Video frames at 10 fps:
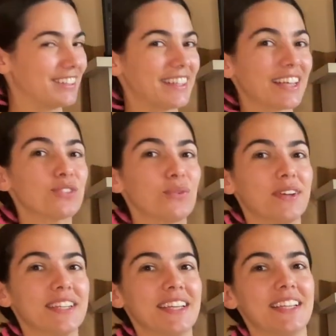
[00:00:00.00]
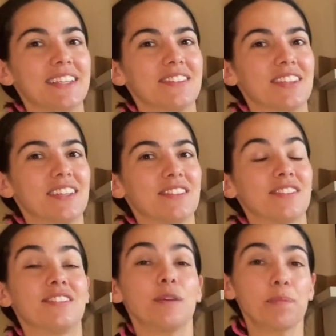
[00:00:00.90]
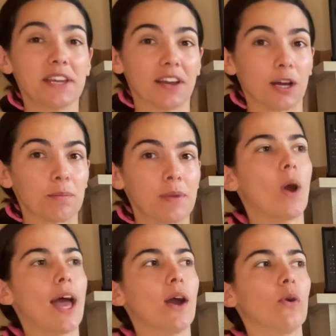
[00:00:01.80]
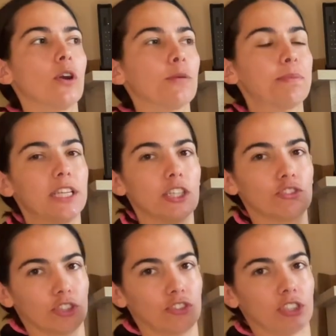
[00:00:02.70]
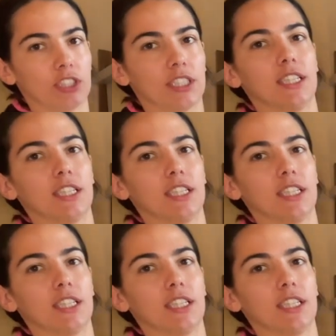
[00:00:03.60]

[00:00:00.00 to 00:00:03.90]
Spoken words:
next one is his Sippy Cup. Our pediatrician,